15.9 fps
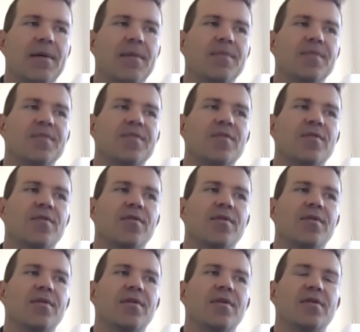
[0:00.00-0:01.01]
So
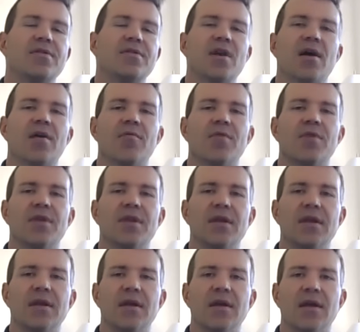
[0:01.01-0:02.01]
there's not
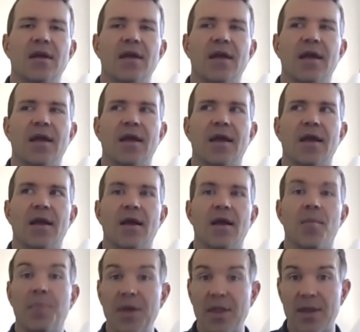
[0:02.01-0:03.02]
really a
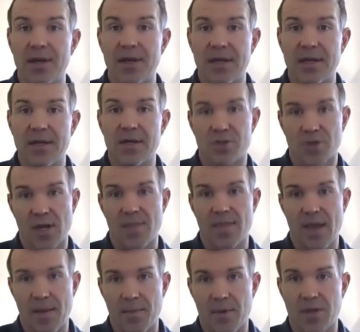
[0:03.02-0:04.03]
ability to train
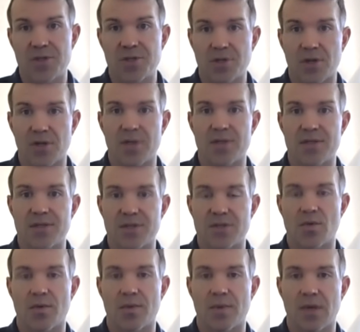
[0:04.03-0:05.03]
that much in artistic
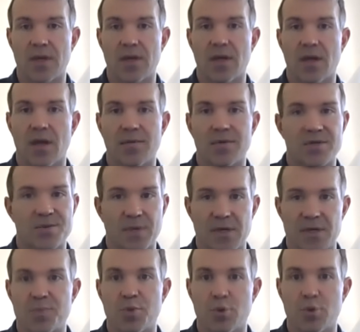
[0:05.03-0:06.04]
swimming, just
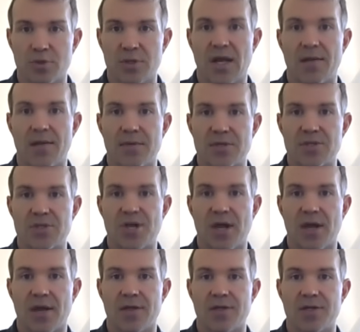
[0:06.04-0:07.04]
because pool time is
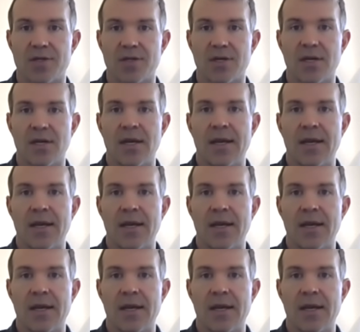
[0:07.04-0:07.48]
challenging.